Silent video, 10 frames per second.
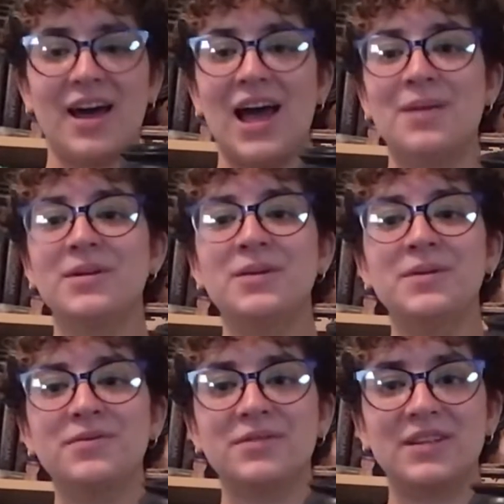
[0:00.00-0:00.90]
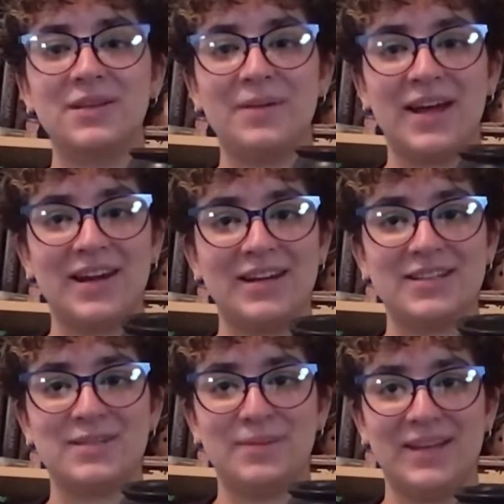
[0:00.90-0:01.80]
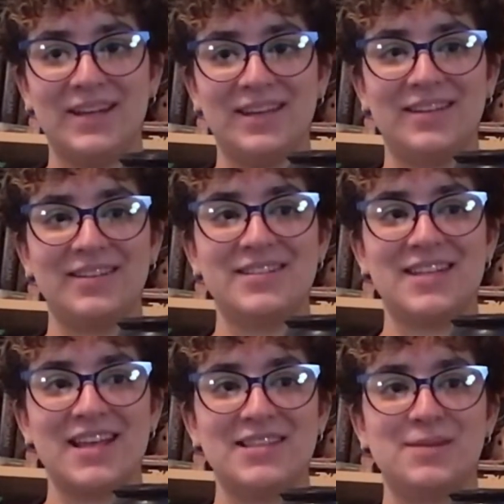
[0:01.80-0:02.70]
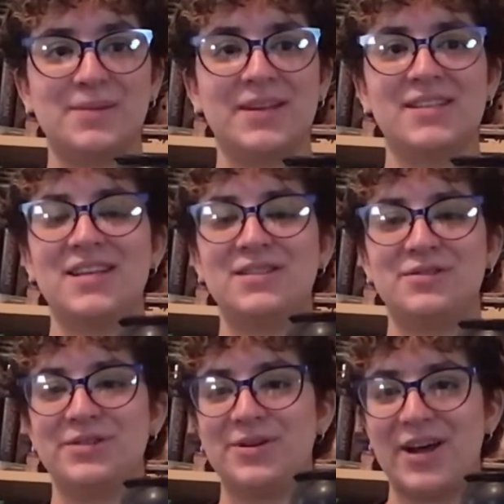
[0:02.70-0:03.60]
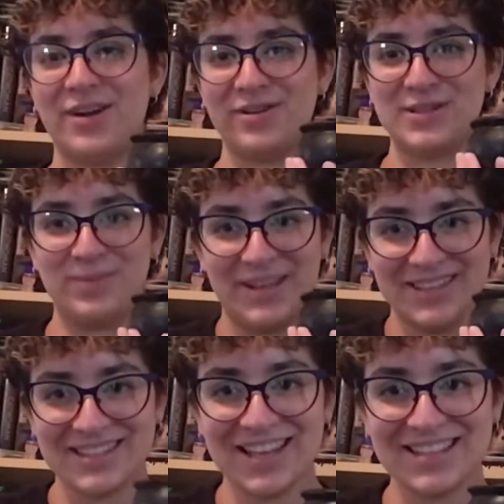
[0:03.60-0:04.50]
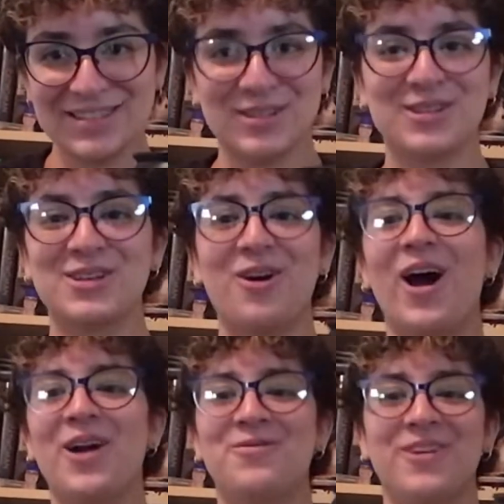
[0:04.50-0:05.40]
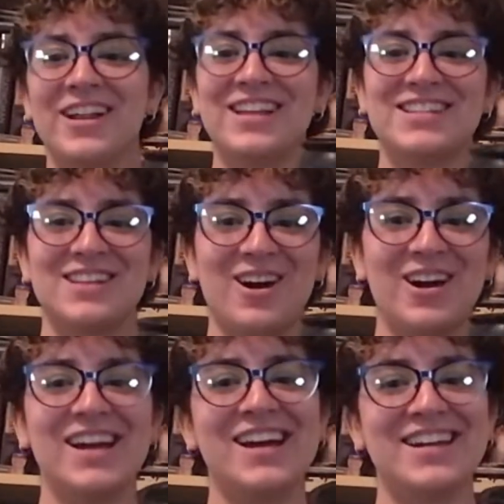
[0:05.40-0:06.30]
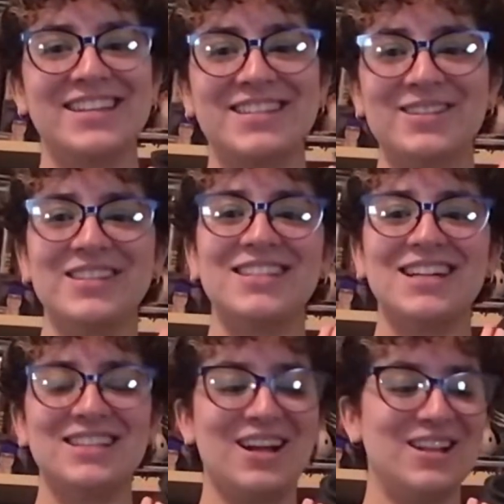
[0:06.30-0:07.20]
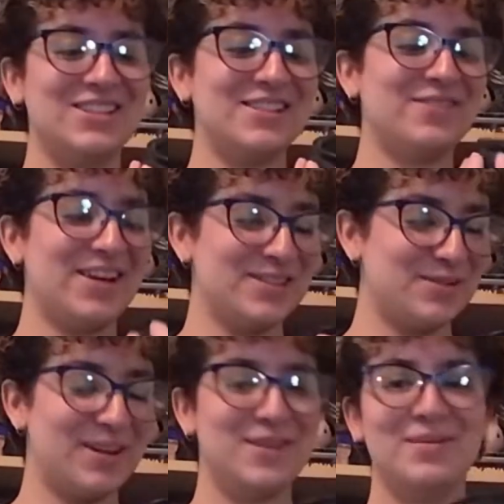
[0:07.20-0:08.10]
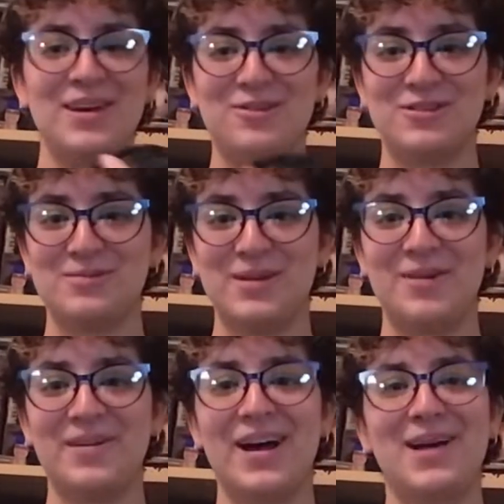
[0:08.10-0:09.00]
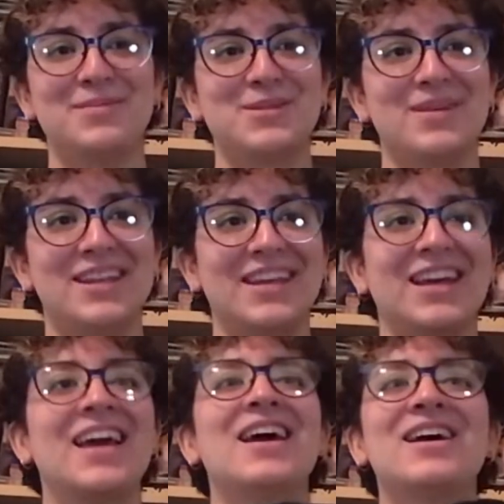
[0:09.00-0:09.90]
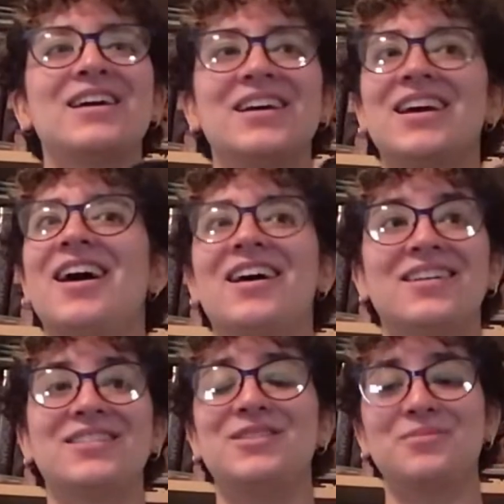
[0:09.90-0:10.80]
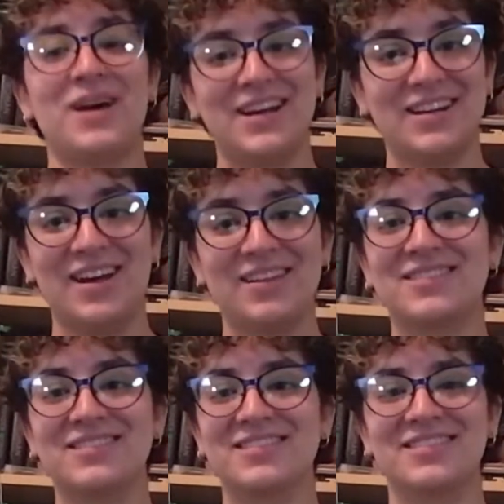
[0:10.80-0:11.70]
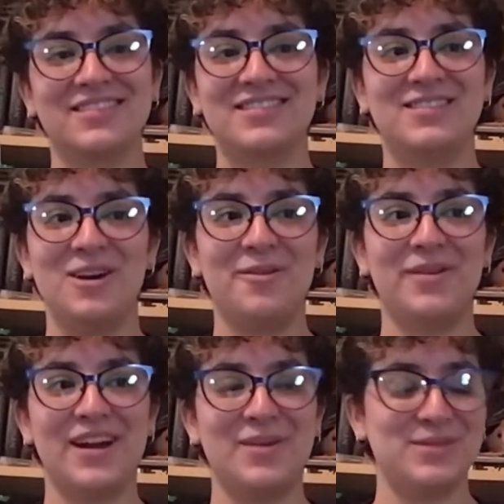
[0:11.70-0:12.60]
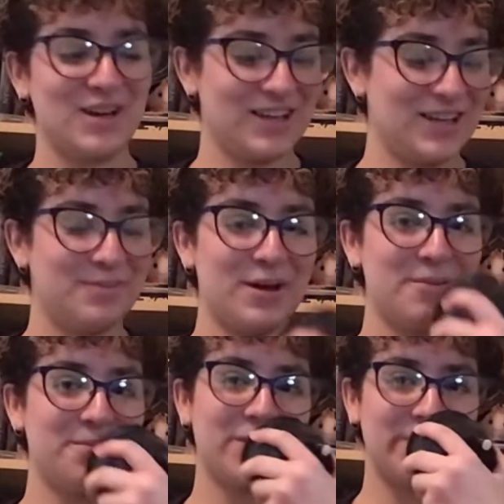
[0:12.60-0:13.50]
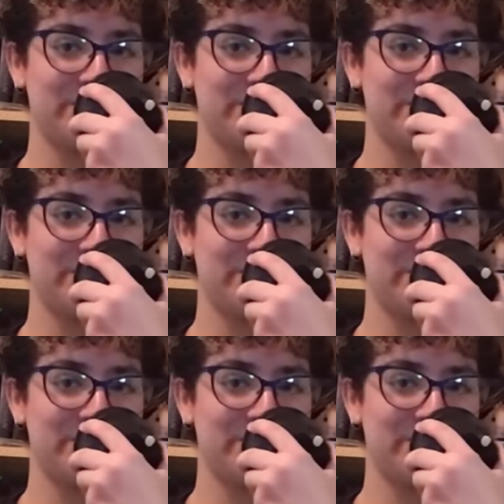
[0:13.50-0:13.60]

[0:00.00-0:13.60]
gonna be really bad at explaining scents because I don't know how to explain scents, so I'm really sorry, and until technology finds a way to make you smell what I'm smelling, you might not know what I'm talking about. But